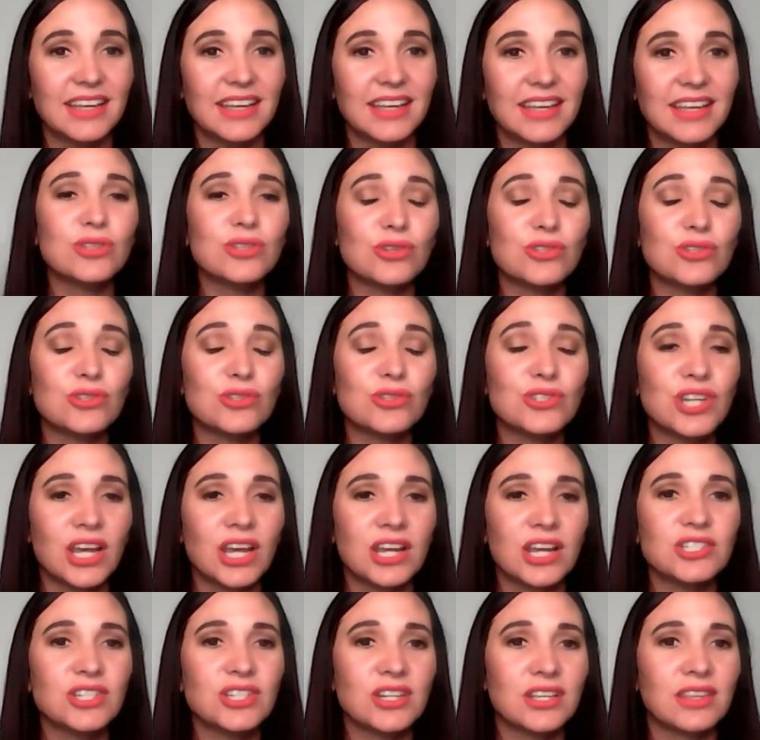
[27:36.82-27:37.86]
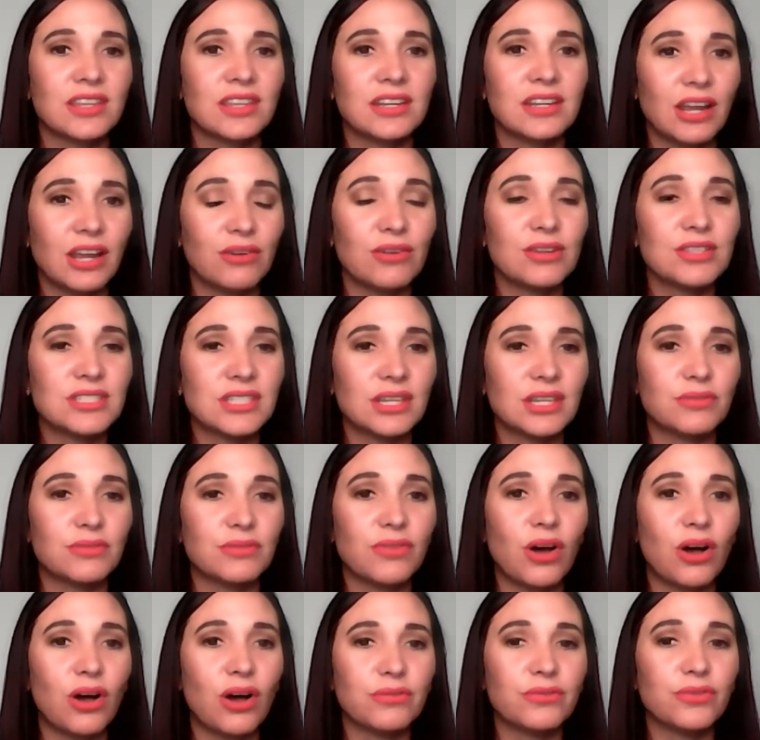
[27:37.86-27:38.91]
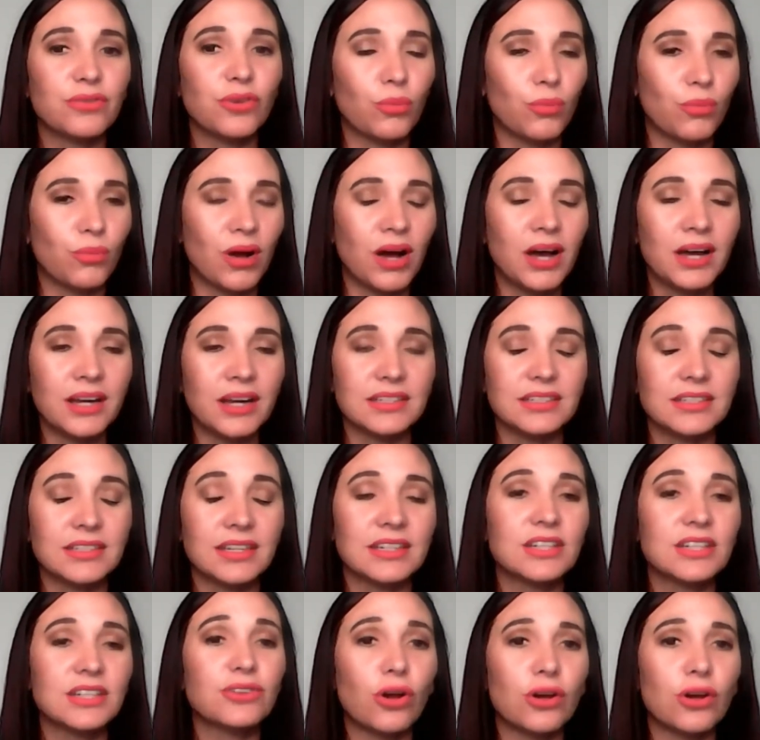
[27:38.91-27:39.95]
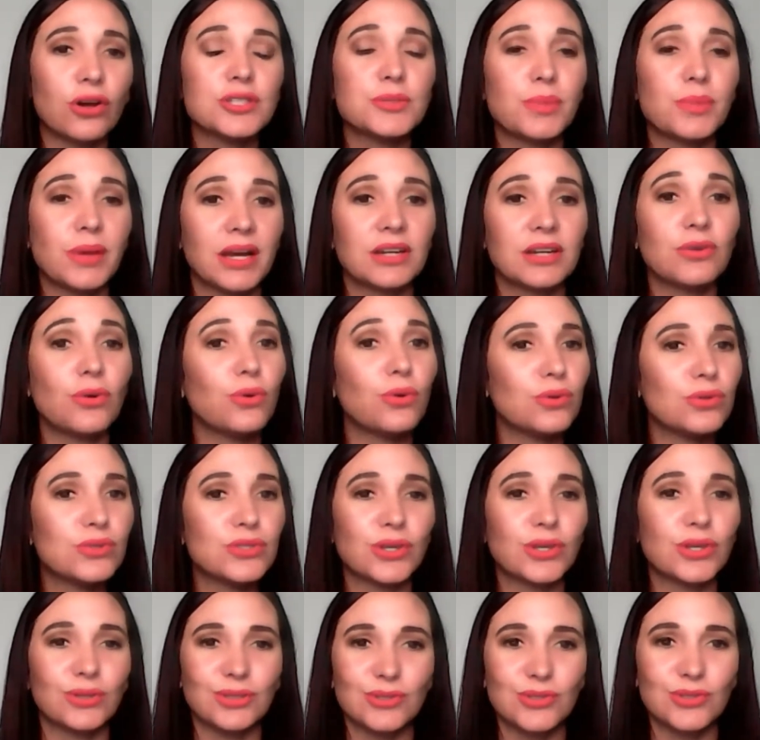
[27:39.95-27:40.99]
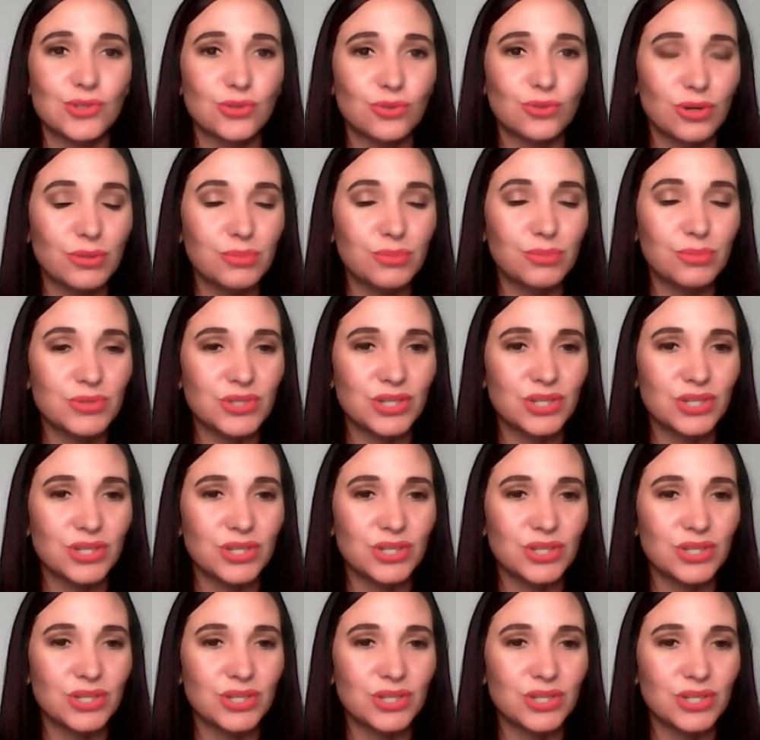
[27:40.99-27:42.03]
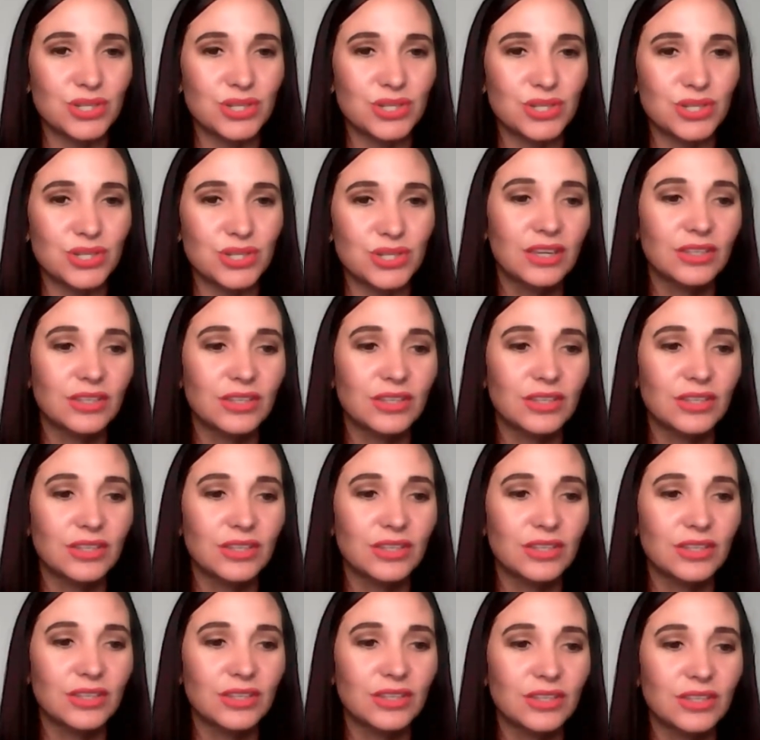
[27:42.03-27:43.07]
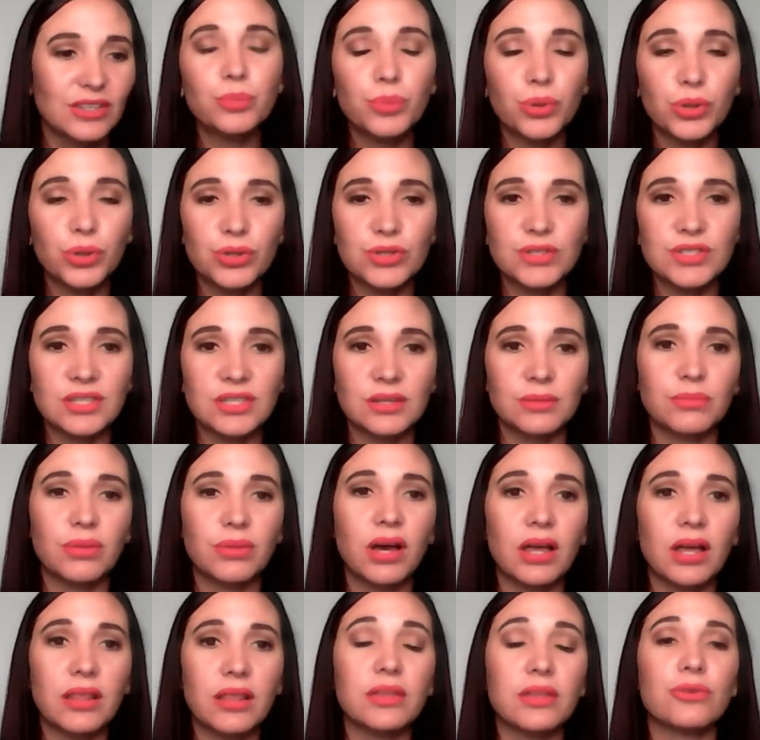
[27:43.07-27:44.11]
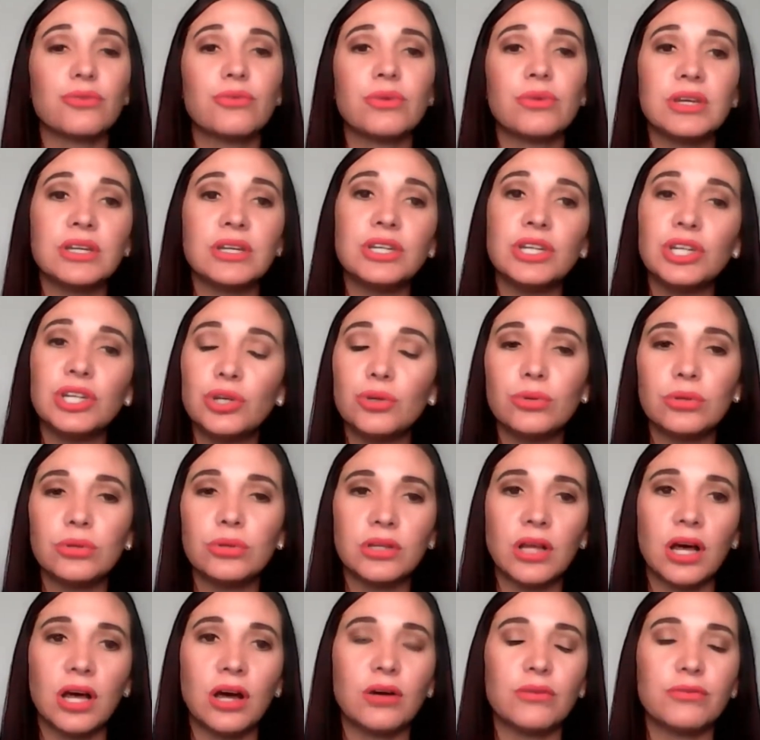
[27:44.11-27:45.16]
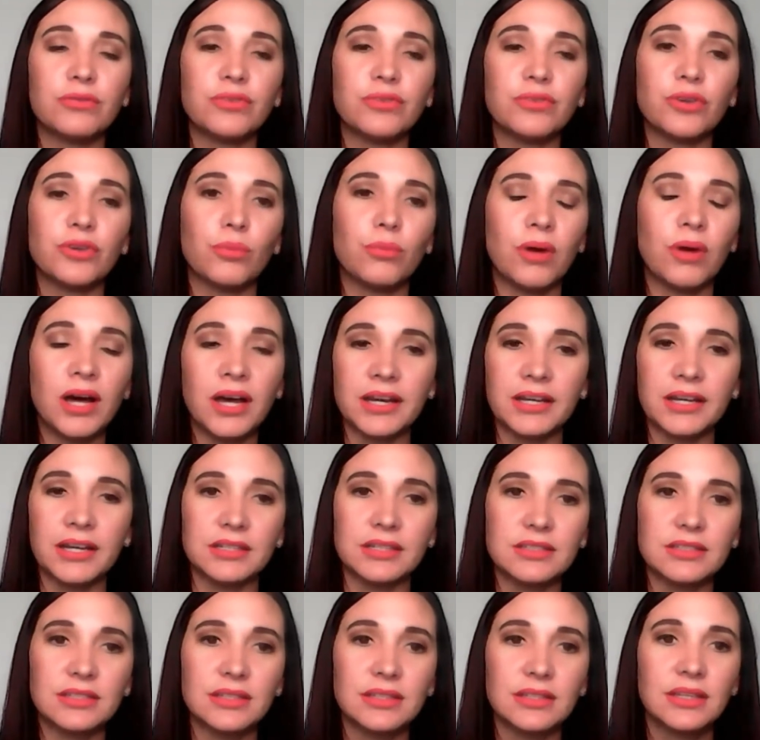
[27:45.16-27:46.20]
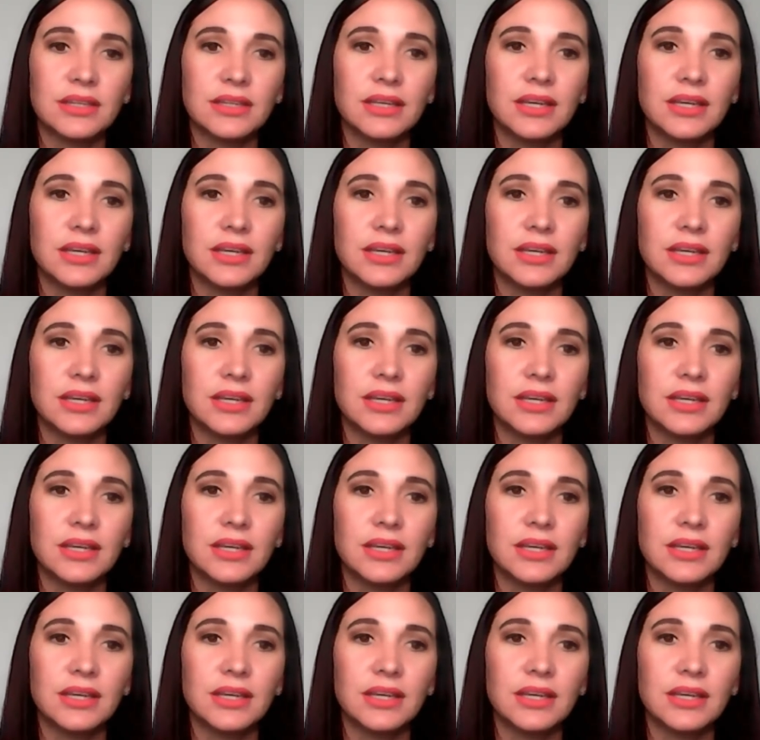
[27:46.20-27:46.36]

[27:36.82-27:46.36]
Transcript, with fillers: And it's also changing the narrative of your mind. And it goes back also to scripture where you become a new person by the renewal of your mind.